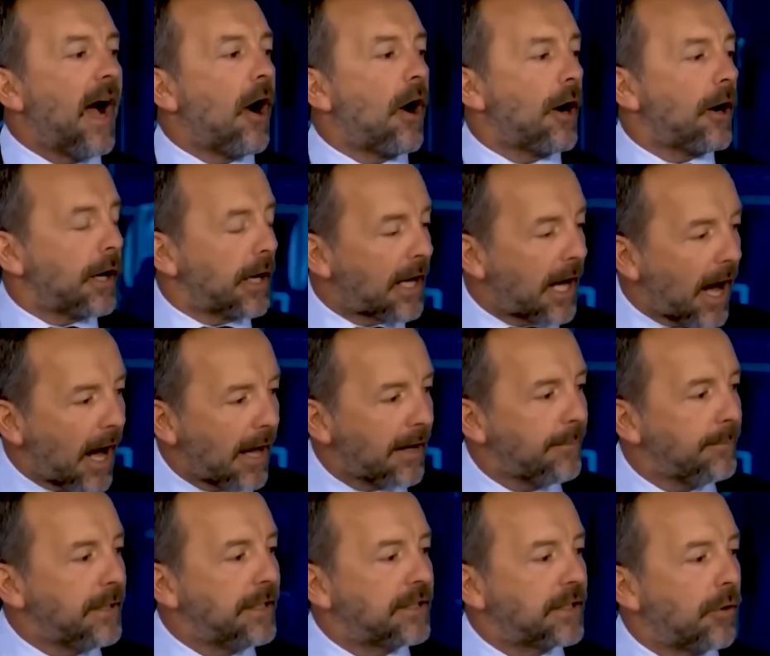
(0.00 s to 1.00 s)
Our
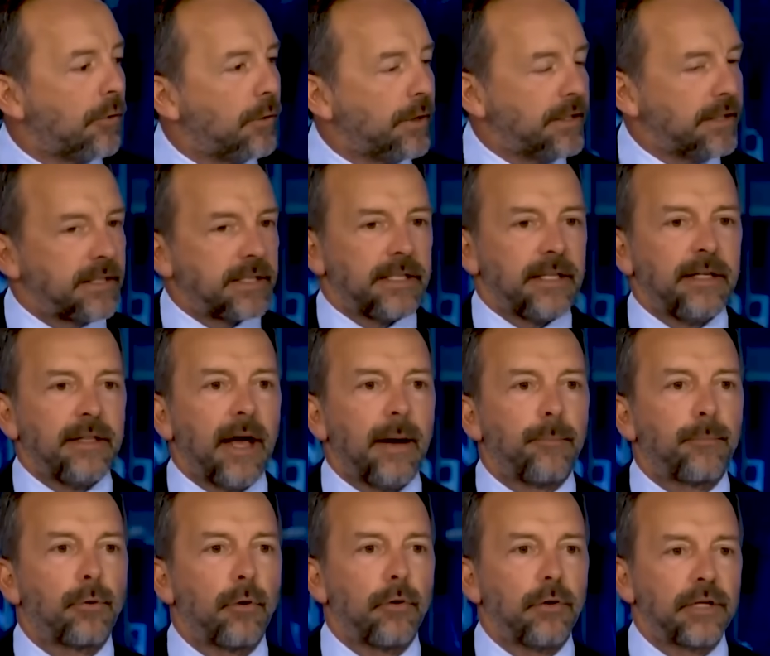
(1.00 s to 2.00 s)
economy is going to see
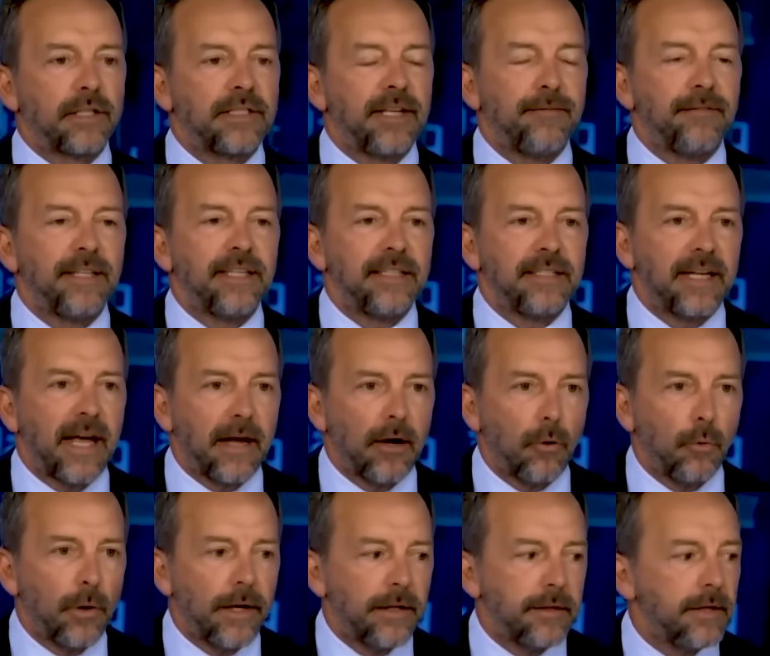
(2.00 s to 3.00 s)
that productivity
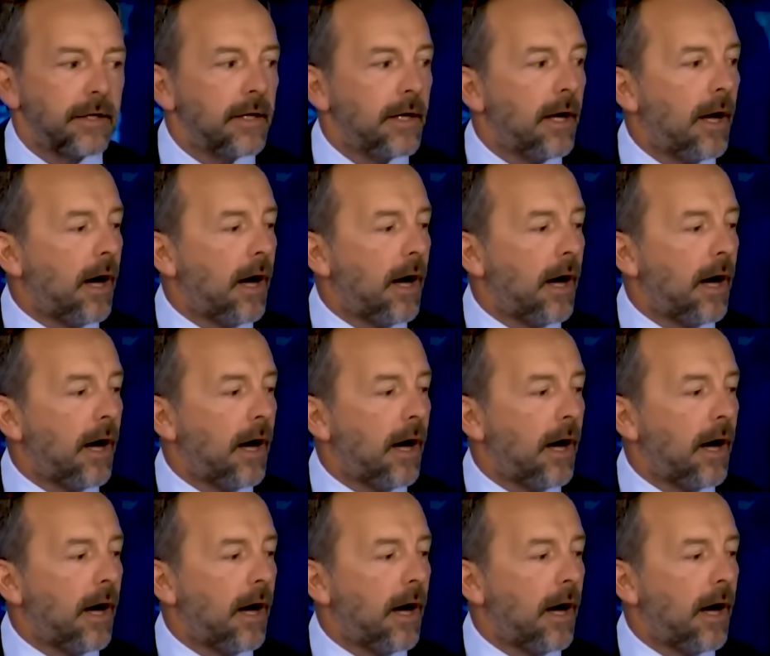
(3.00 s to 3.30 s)
tailwind.